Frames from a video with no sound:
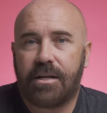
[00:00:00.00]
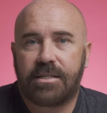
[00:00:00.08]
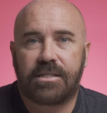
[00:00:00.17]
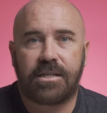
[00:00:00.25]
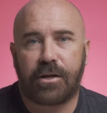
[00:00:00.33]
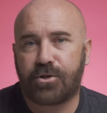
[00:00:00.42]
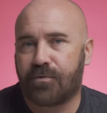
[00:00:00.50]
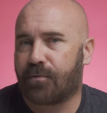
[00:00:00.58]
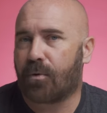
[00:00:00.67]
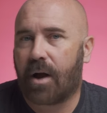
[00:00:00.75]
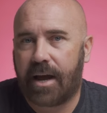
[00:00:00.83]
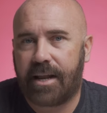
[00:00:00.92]
such a
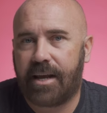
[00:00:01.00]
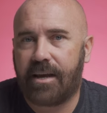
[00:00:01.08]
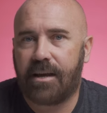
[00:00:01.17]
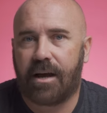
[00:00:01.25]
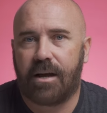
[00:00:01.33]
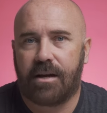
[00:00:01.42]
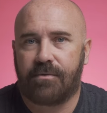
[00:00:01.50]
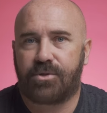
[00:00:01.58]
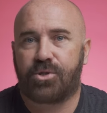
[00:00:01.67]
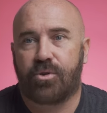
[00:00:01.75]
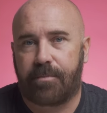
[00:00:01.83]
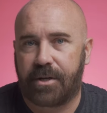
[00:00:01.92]
variety of
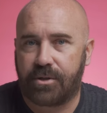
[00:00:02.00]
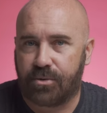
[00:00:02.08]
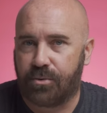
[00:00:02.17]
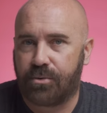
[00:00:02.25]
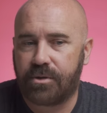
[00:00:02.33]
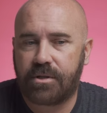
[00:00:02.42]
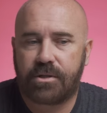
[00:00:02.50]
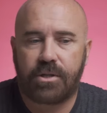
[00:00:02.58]
stripping tools.